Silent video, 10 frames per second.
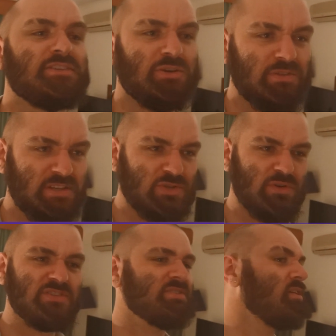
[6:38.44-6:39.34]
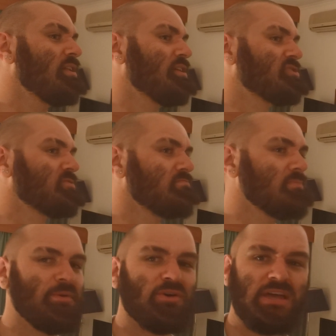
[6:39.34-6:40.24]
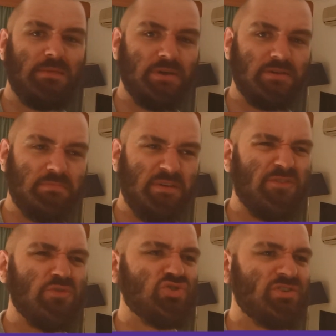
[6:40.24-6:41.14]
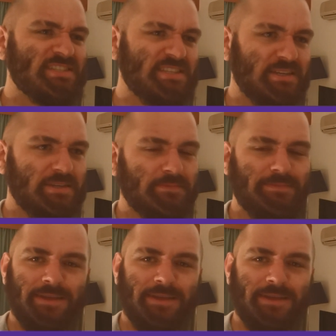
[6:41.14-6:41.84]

know, I think it's quite stylish. Maybe I'll keep it, a bit futuristic.